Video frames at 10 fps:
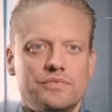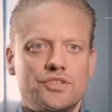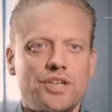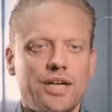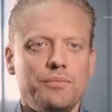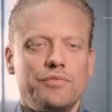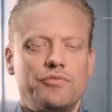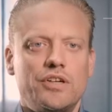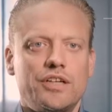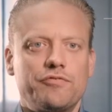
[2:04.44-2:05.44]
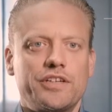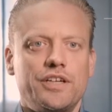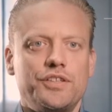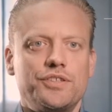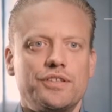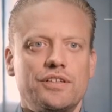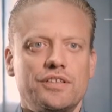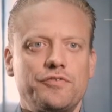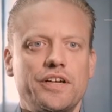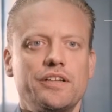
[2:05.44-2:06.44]
The time for electrification
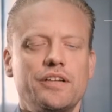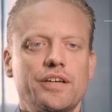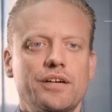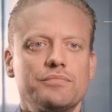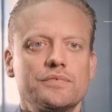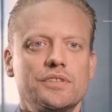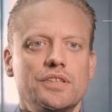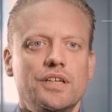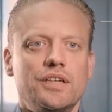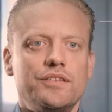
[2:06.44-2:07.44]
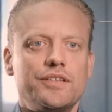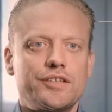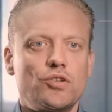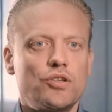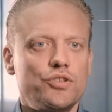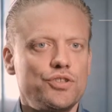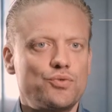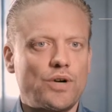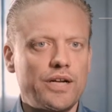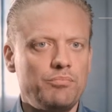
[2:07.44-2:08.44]
has finally come. The technology is
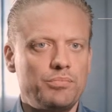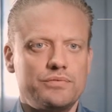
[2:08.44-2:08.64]
ripe,